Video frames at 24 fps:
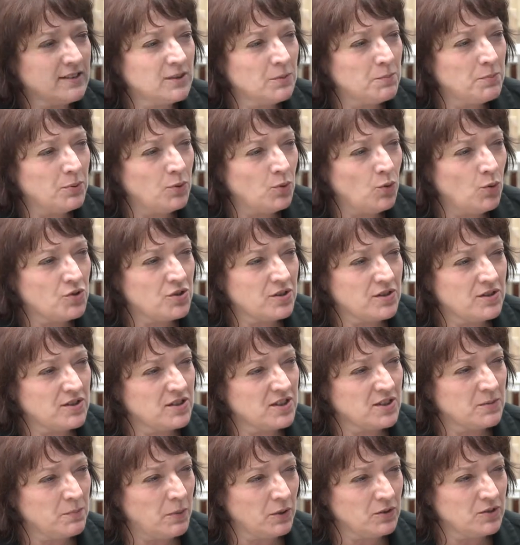support and
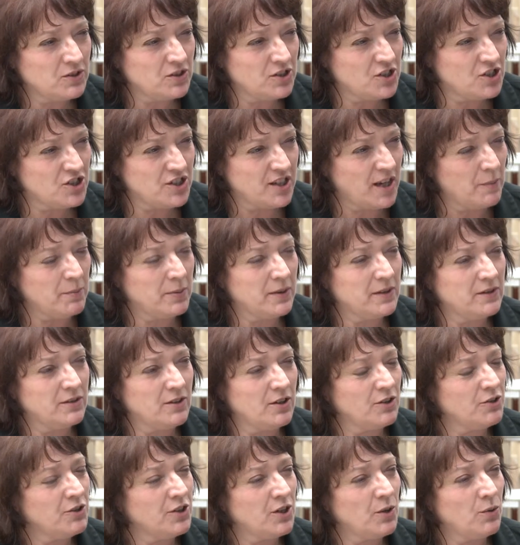sponsorship
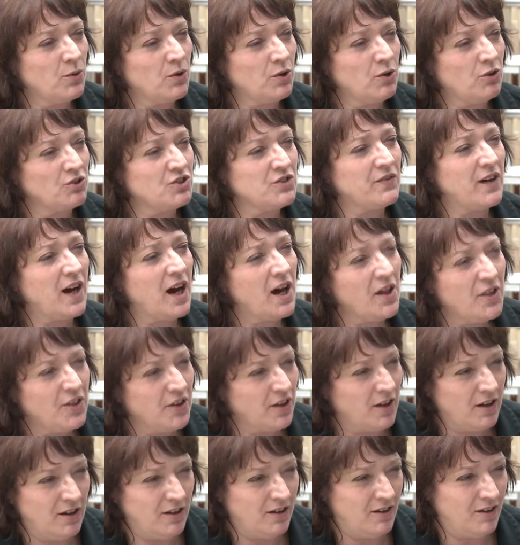and, you know, a lot of
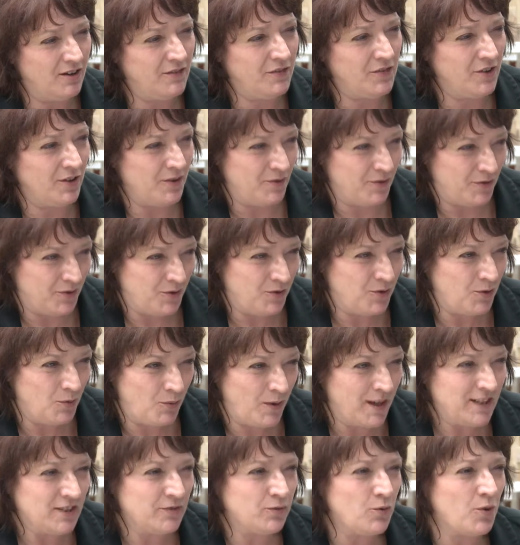other of the
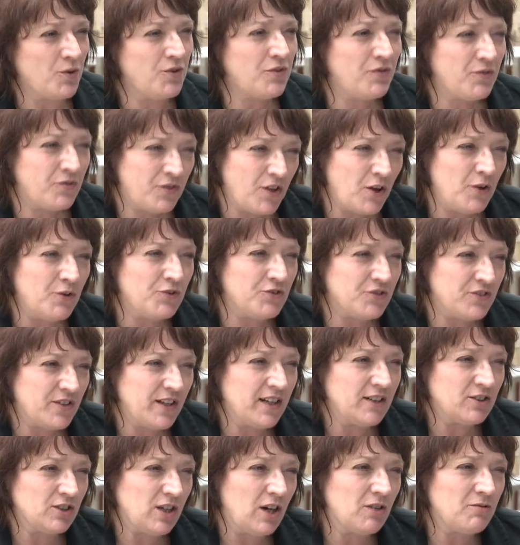ways forward, those
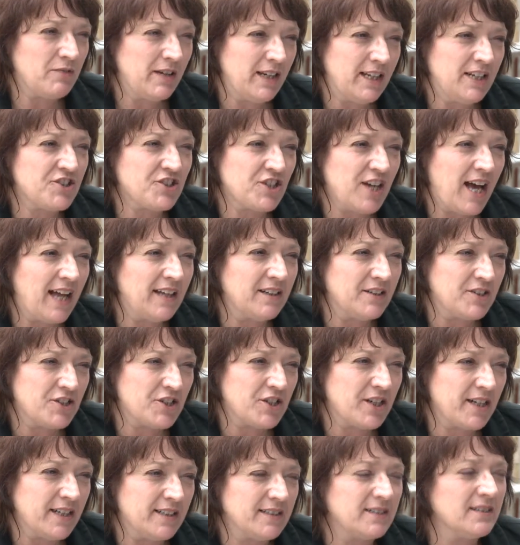things are really
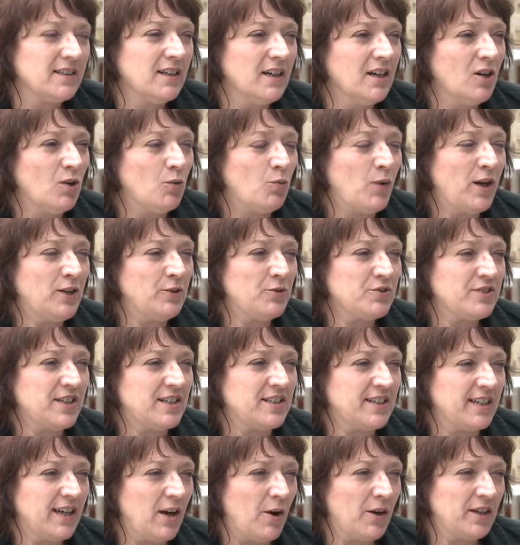challenges when you're
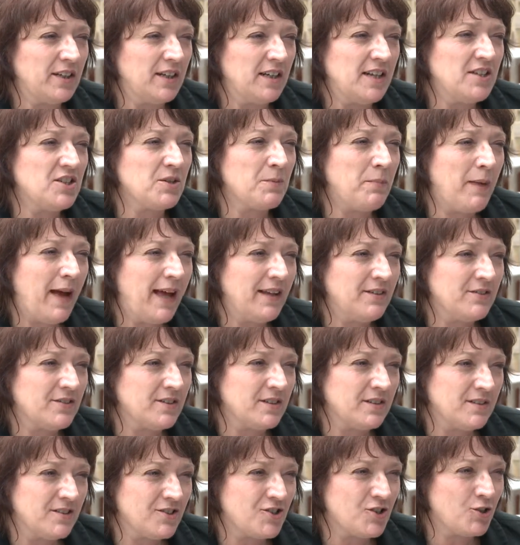setting out in an
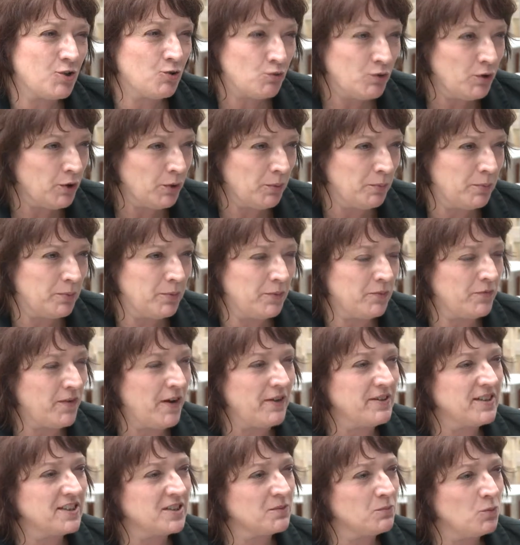independent group,
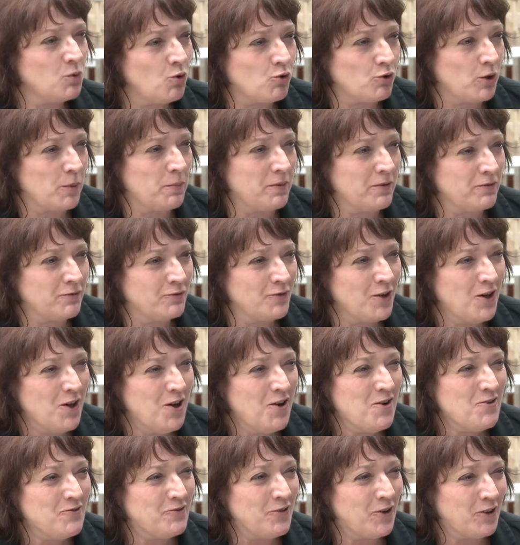very small group of
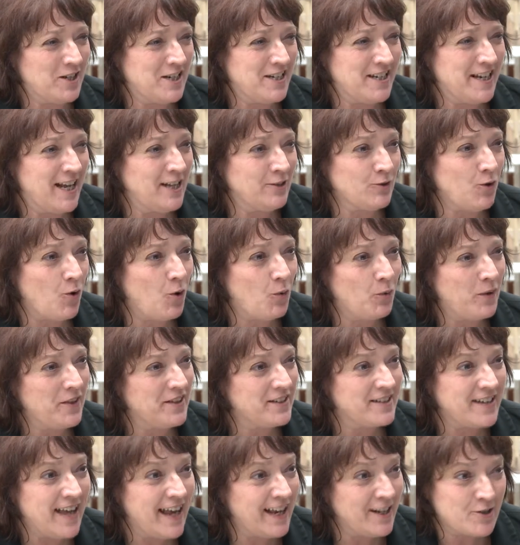volunteers, all
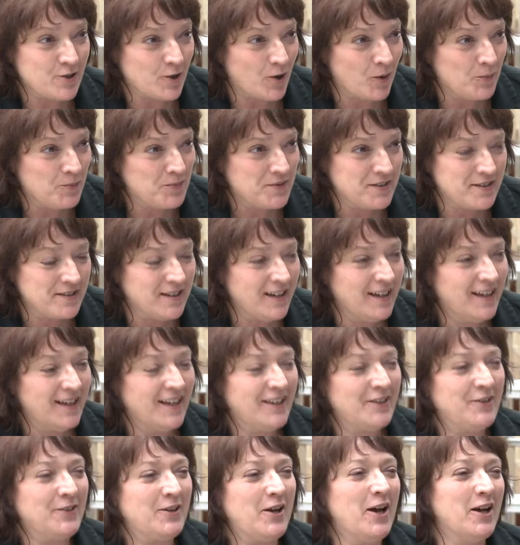with day jobs,
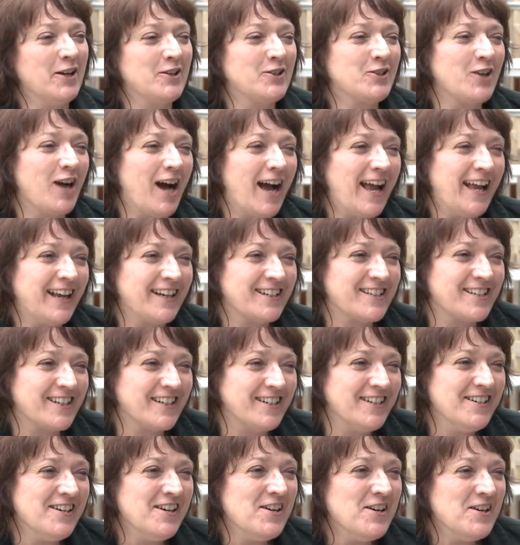you know, trying
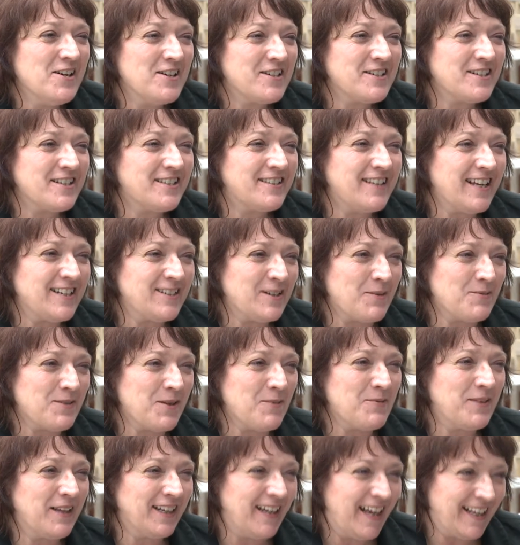to set up
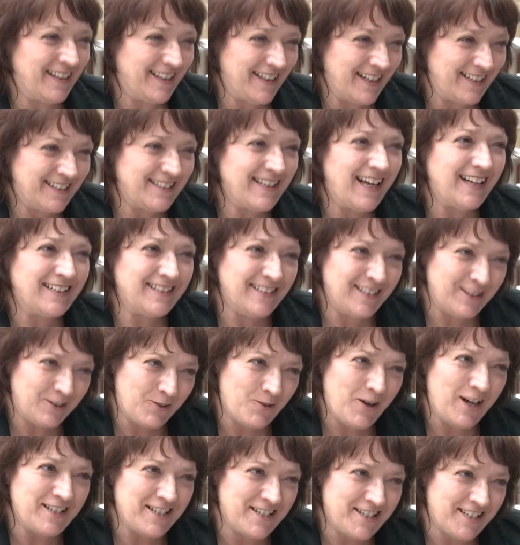something like this. That is
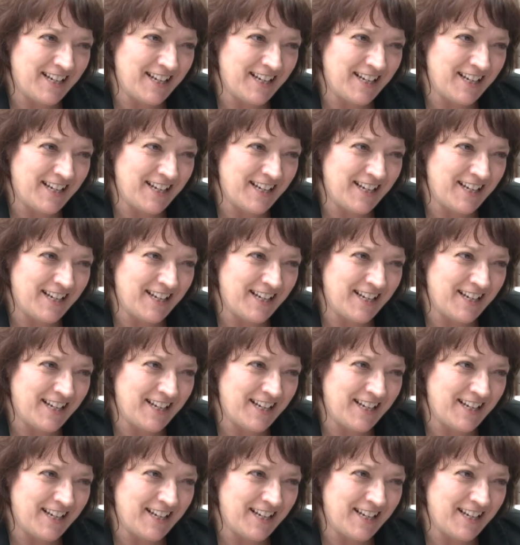quite a